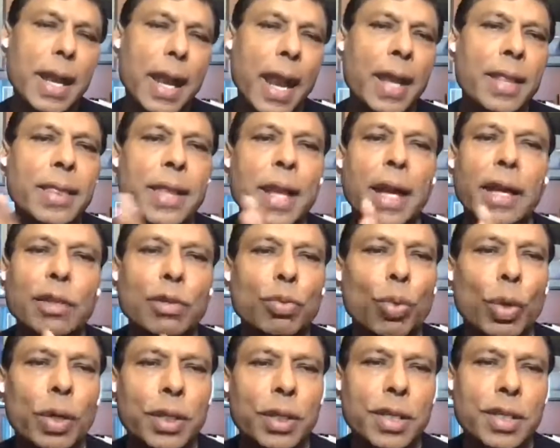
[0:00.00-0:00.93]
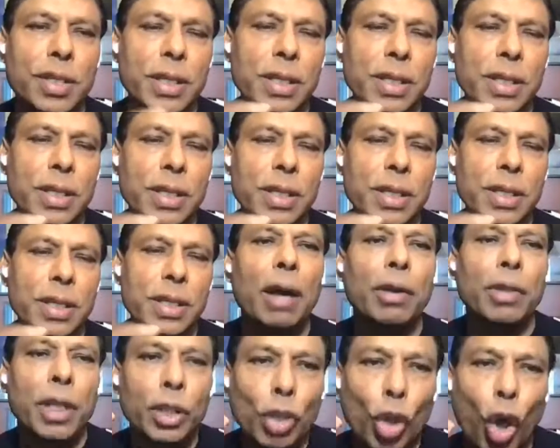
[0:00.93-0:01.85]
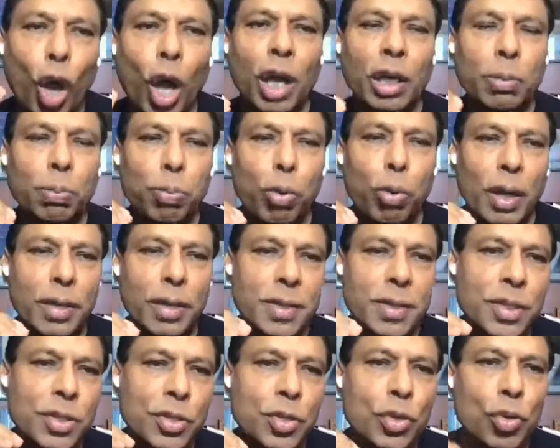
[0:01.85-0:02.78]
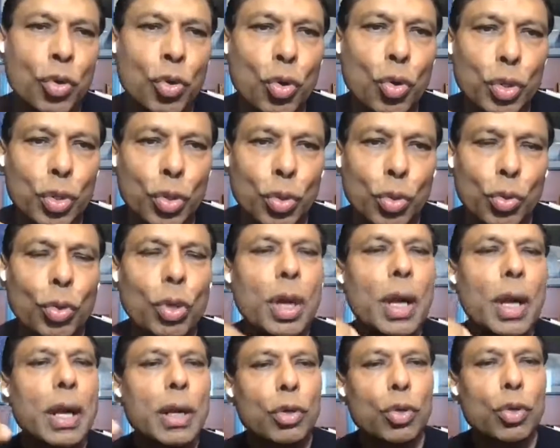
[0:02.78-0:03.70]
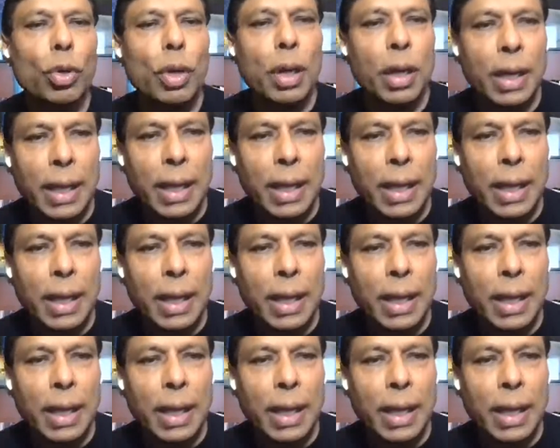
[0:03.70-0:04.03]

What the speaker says: And that's what this is about, the thought process you go through to